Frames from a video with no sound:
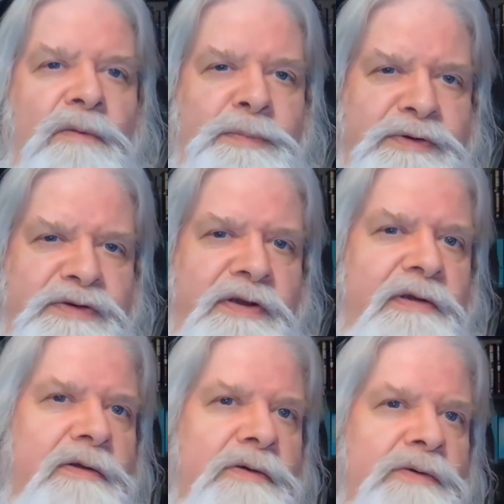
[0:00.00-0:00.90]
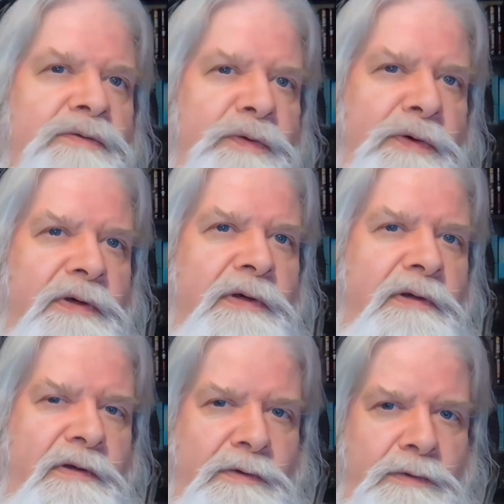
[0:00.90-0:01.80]
particular very
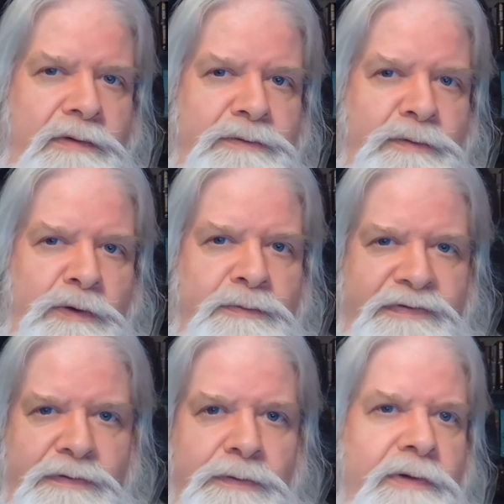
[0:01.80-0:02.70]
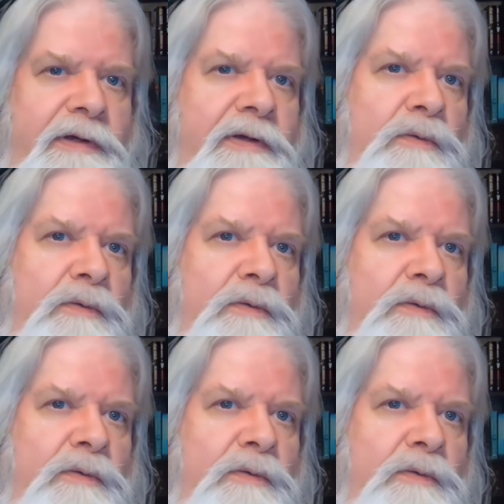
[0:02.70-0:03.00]
early realm story,